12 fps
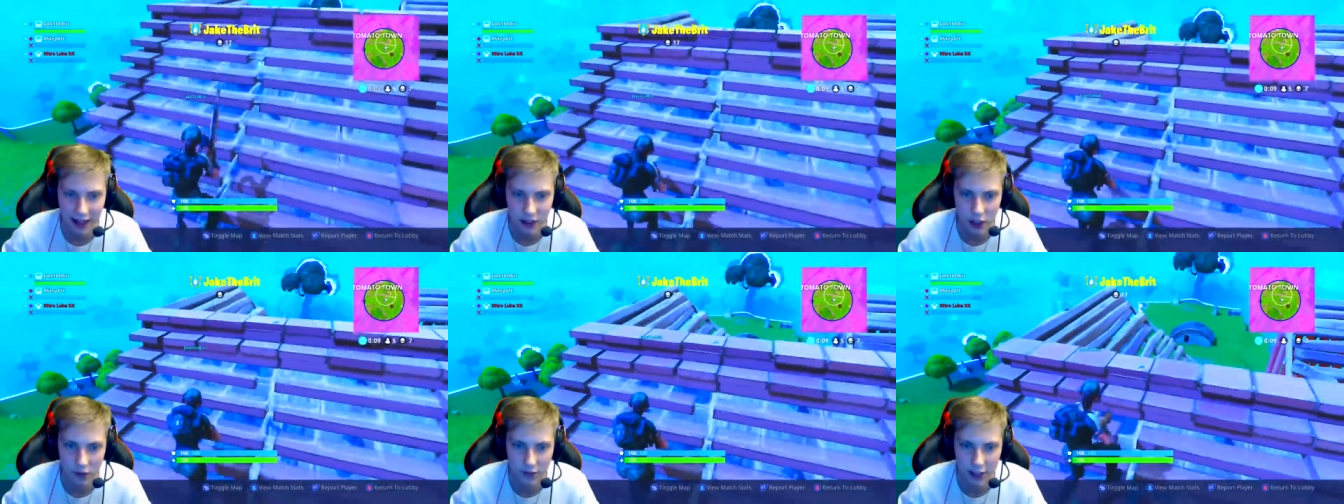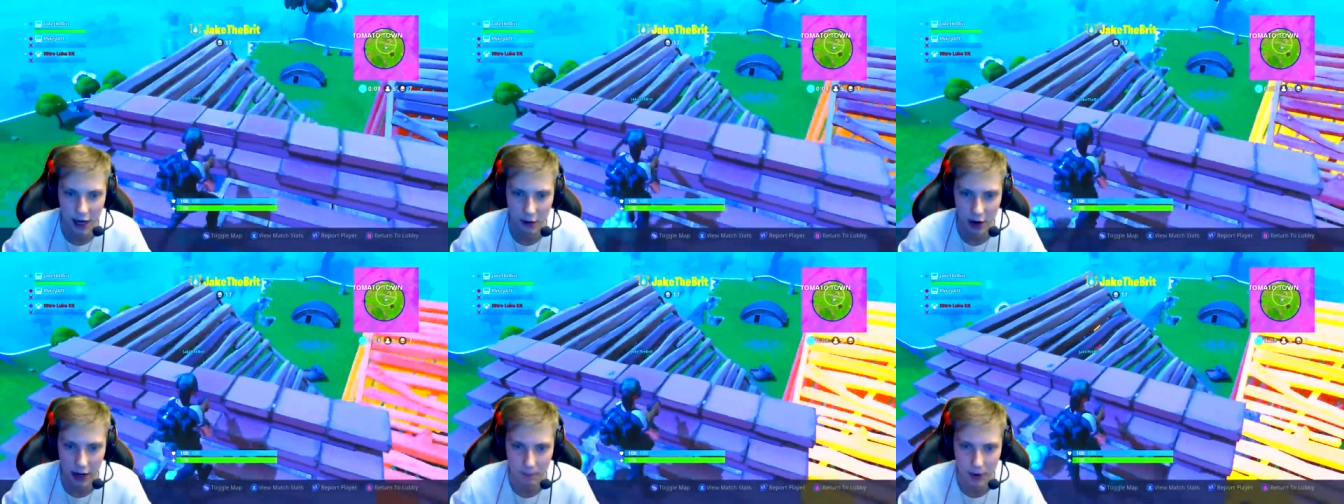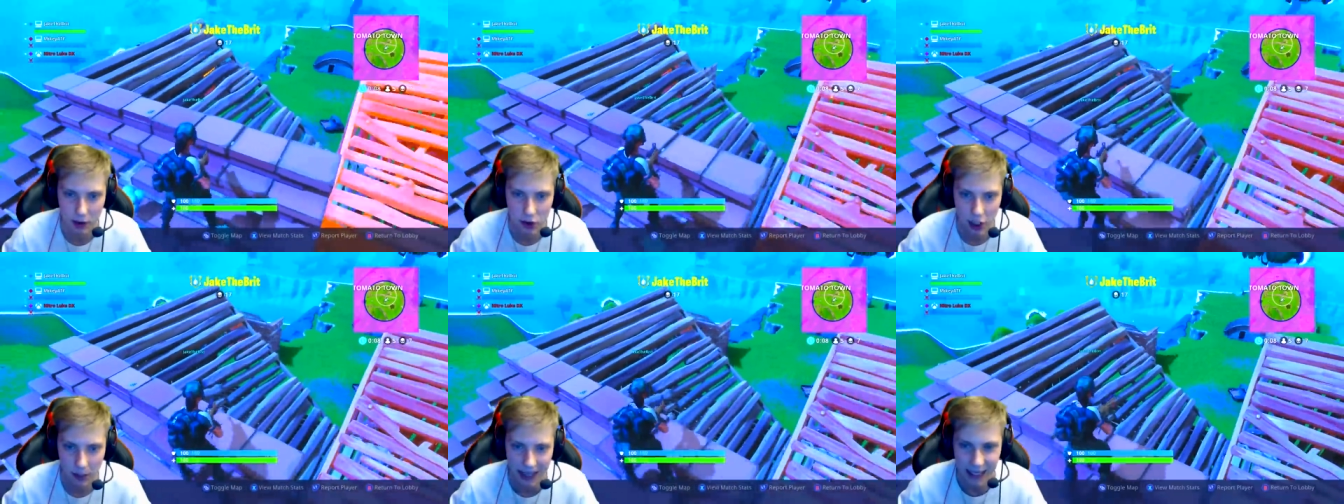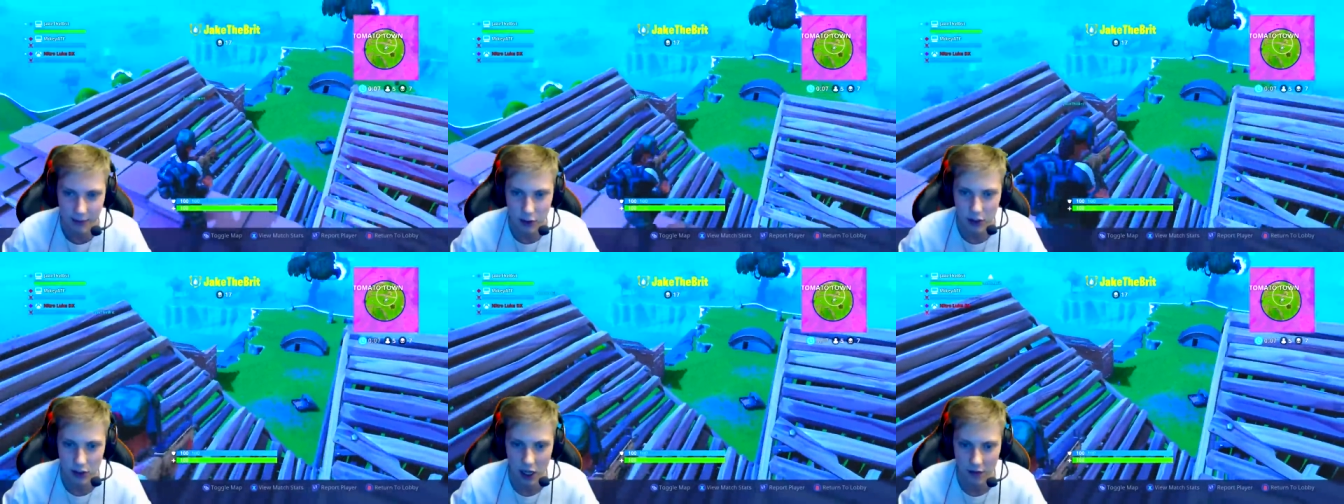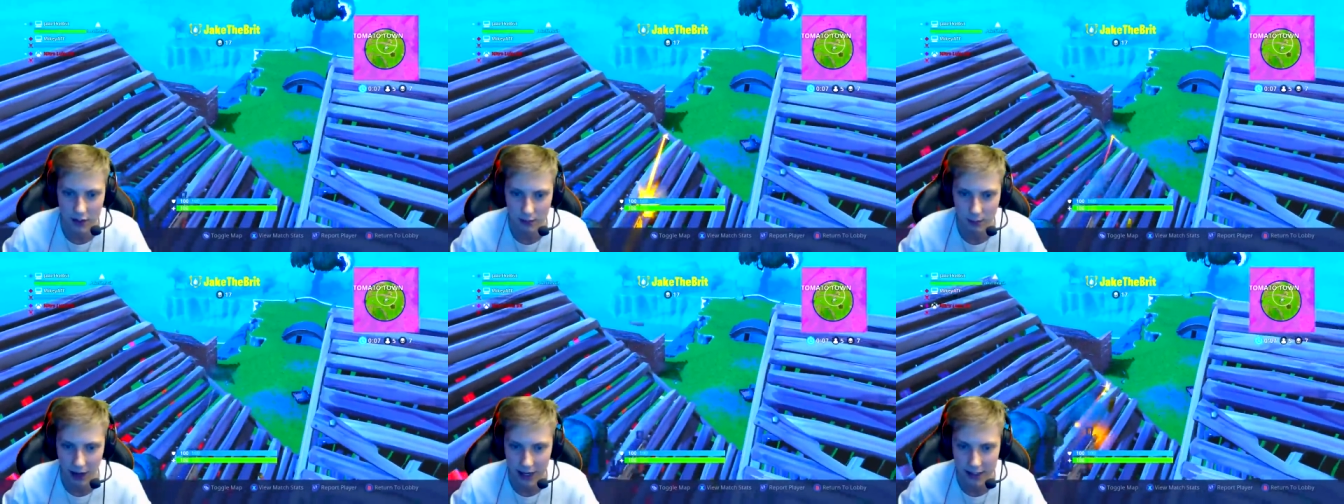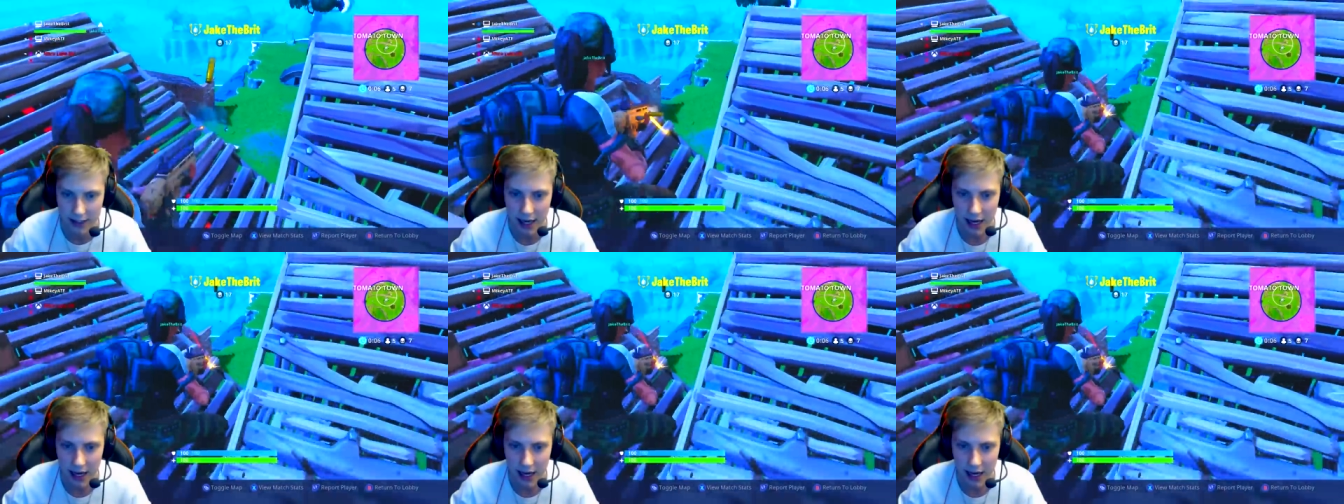surface area. He builds up, keeps a conservative place.